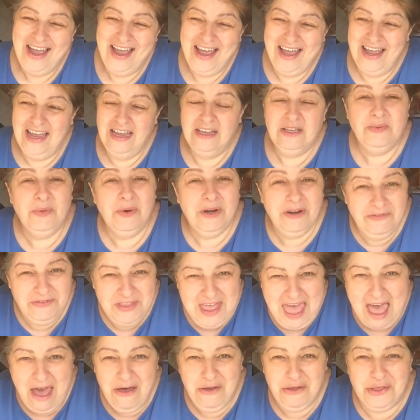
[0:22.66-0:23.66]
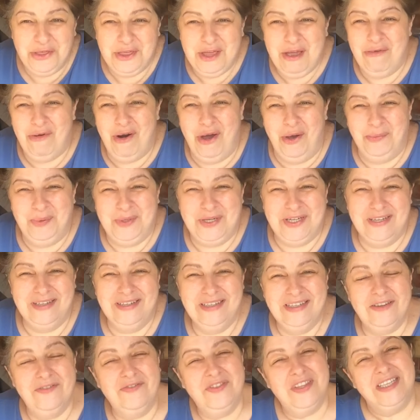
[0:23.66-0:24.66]
it's one of the healthier
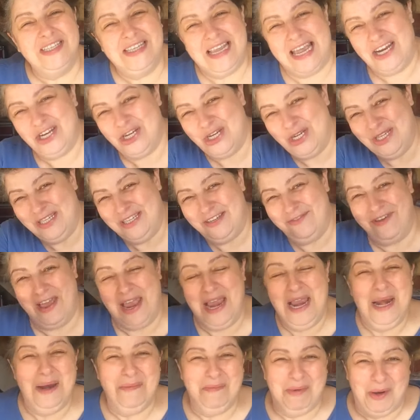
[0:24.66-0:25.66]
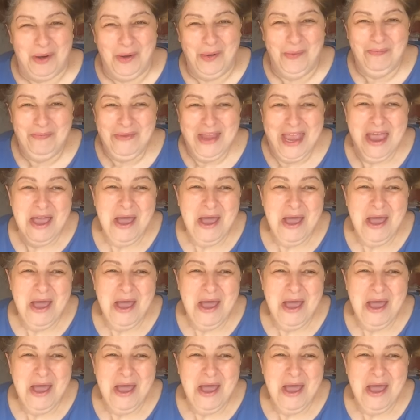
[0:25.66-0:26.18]
options of the sessions available,